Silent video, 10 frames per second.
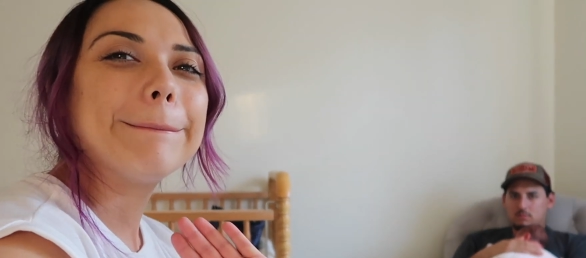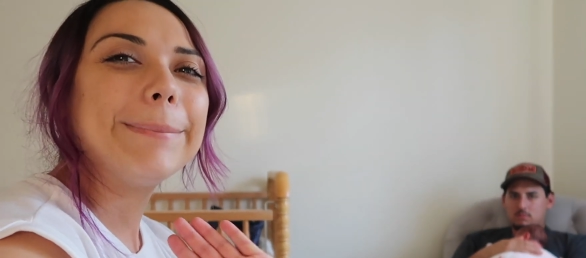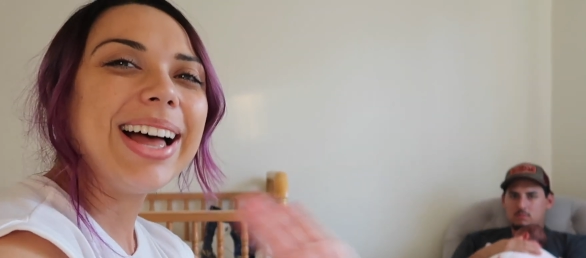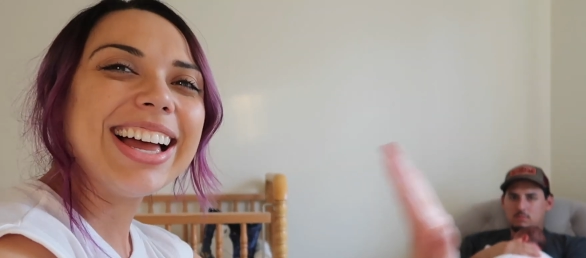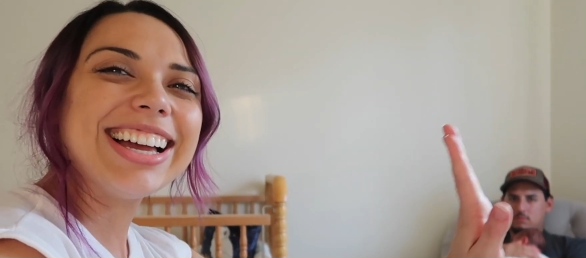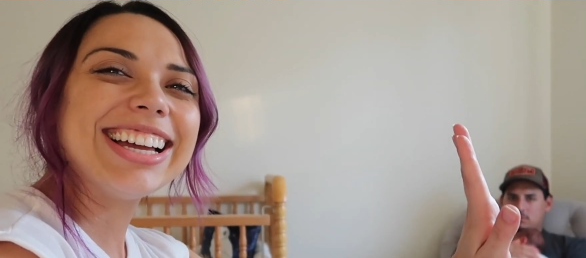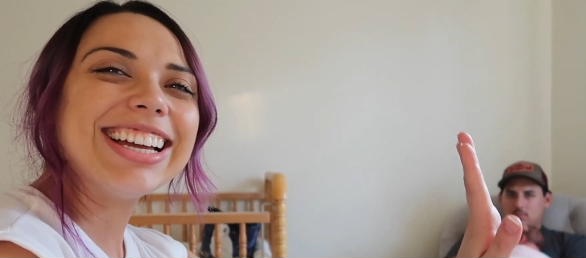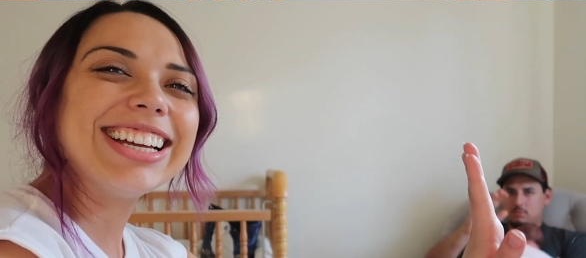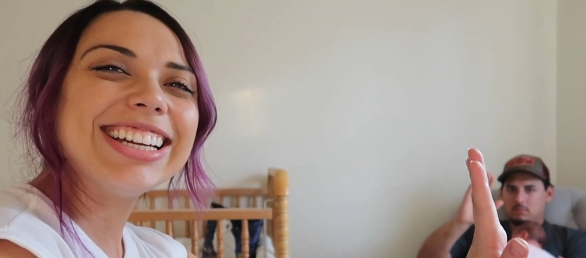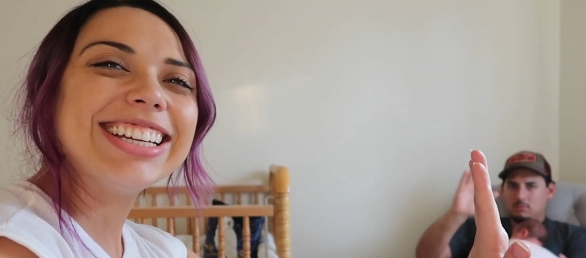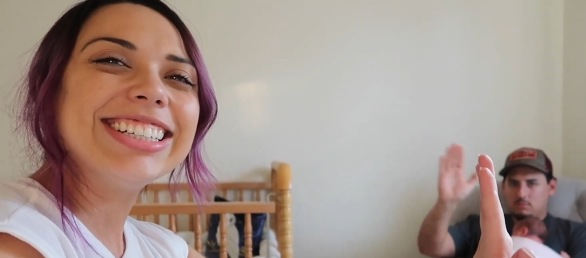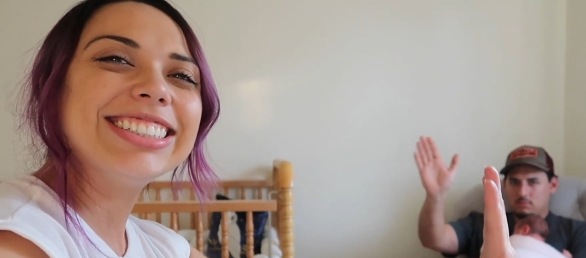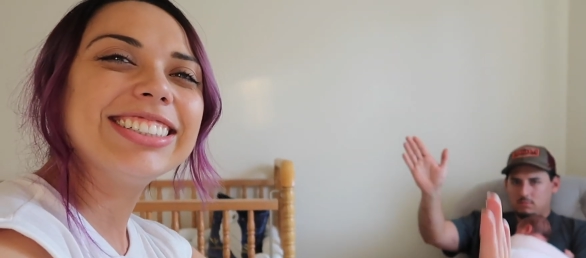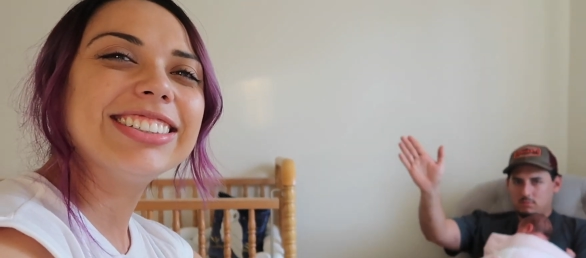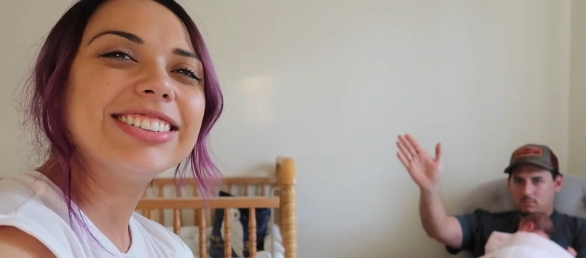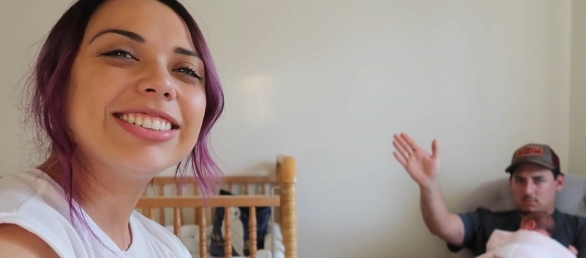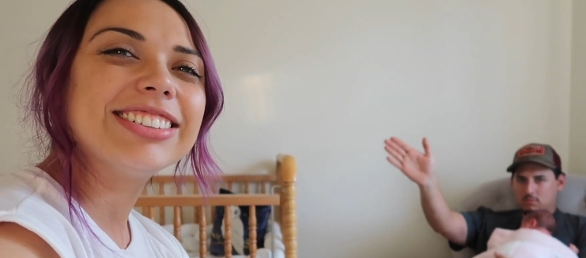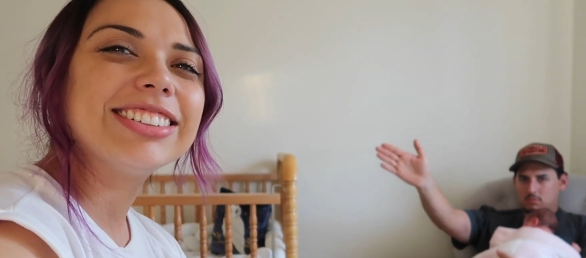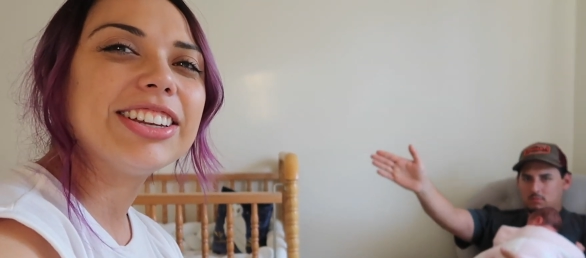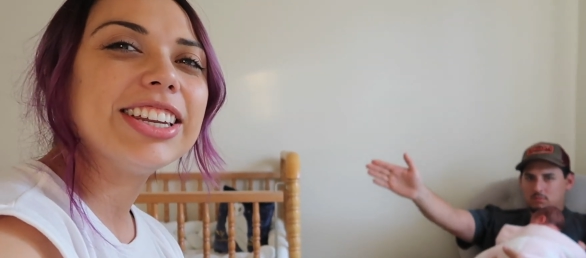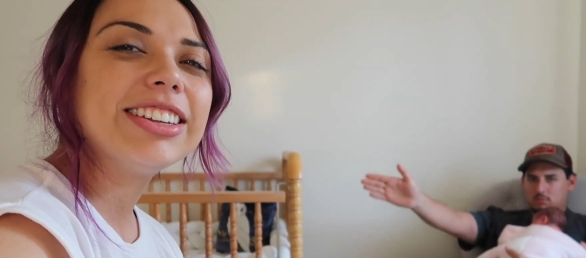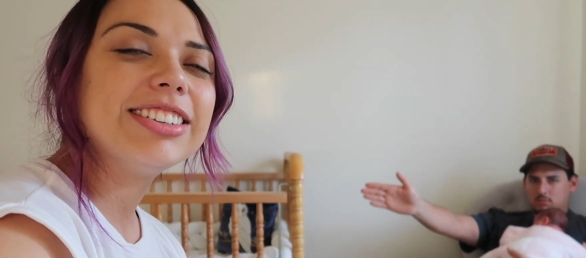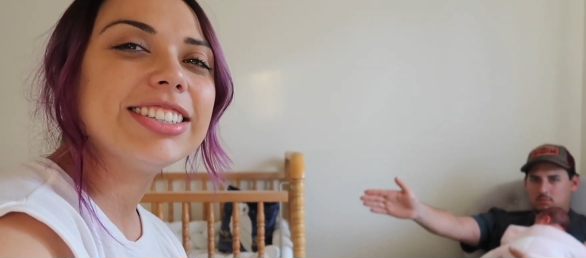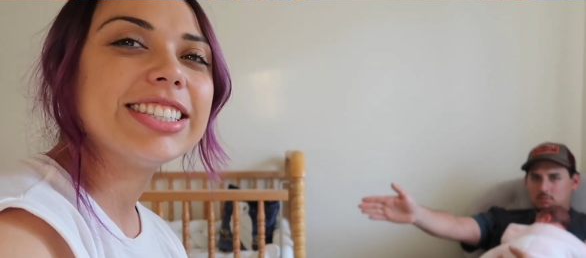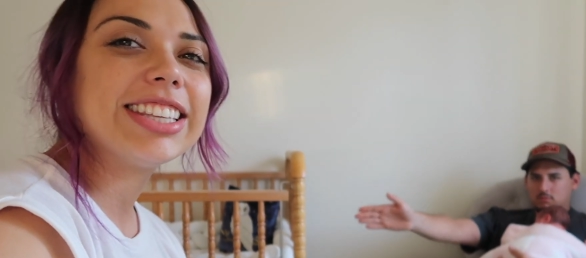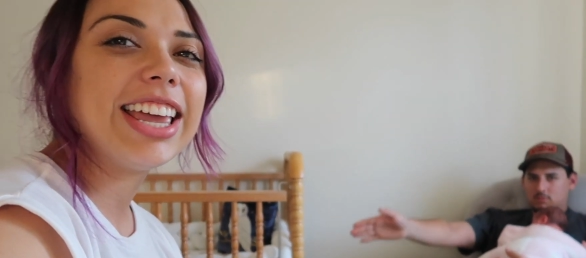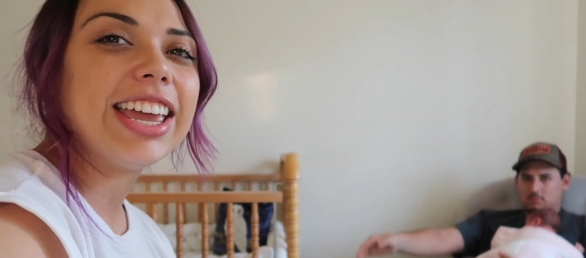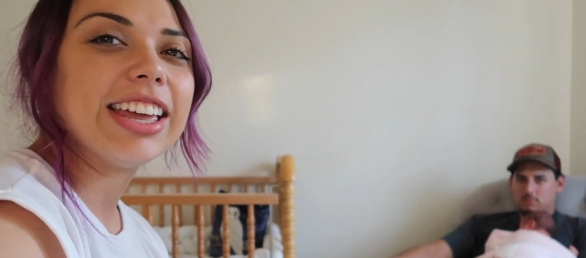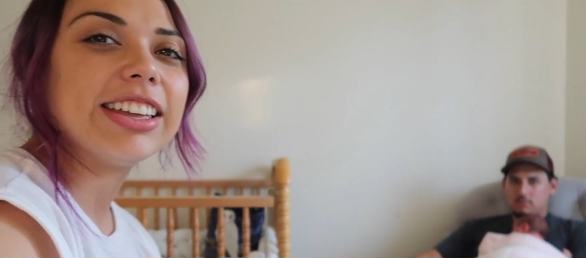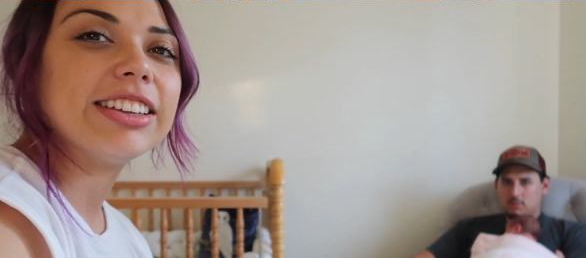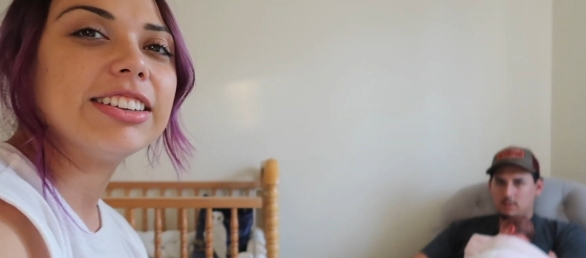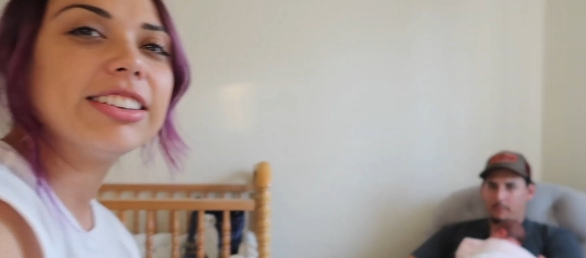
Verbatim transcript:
Speaker 1: Bye! You didn't say it.